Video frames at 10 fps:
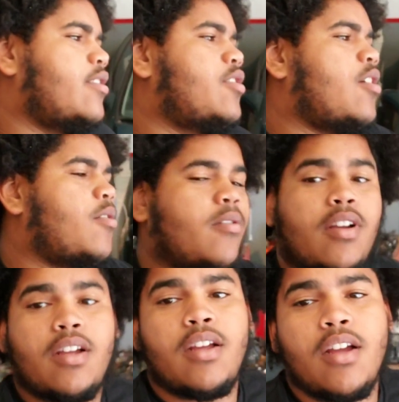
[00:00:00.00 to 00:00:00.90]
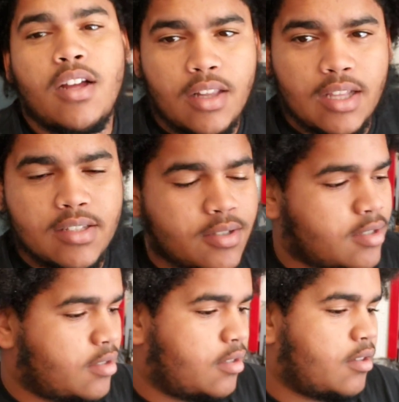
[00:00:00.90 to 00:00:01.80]
So, a
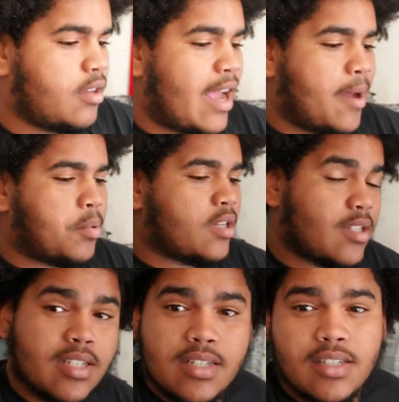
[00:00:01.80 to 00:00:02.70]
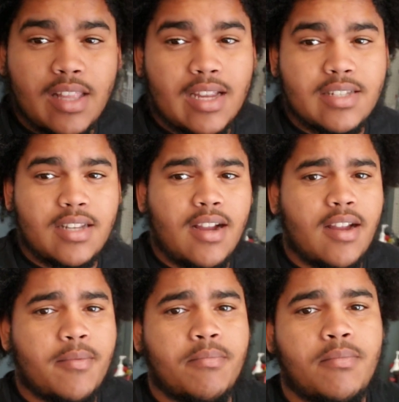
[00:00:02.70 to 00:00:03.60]
lot's happened since the last
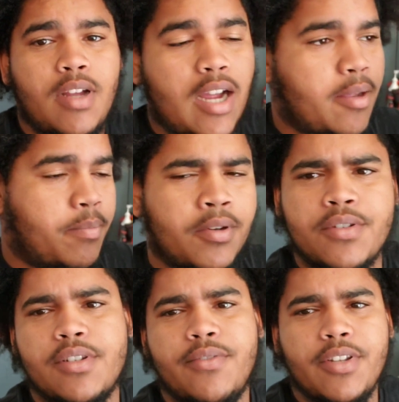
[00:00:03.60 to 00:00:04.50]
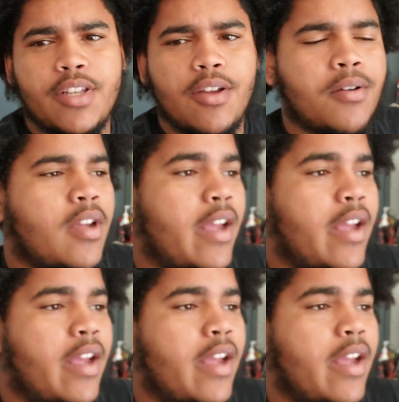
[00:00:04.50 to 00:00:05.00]
time I posted a video.